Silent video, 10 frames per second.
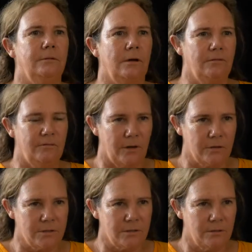Don't
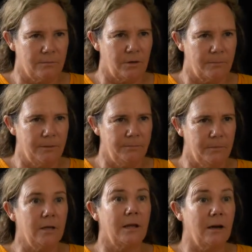focus on the problem,
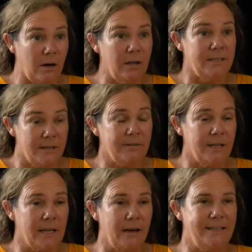like
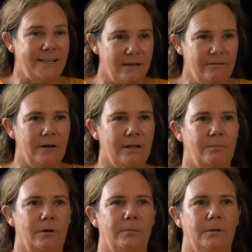definitely identify the
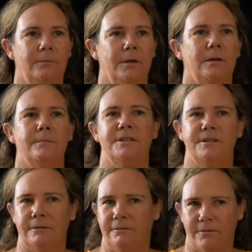problem, but
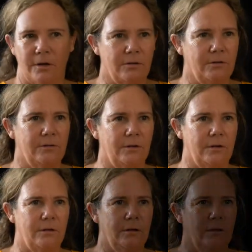don't focus on it.